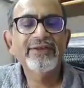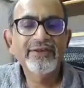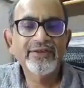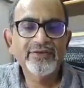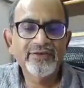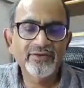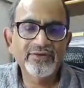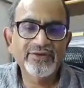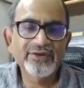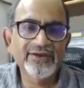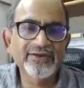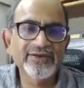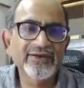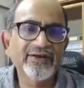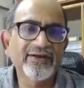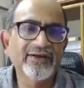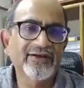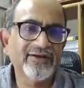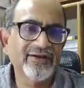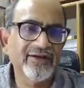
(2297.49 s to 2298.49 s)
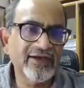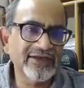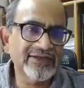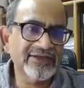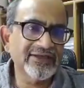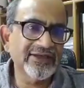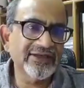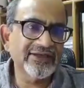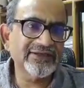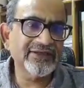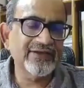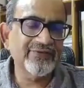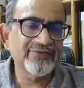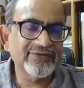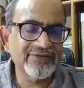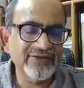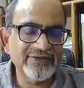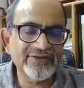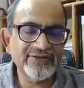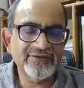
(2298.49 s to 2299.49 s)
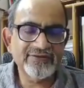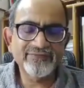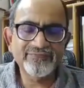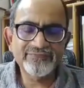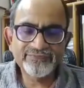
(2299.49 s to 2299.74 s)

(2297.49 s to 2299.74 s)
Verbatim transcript: So there is a contrast extravasation.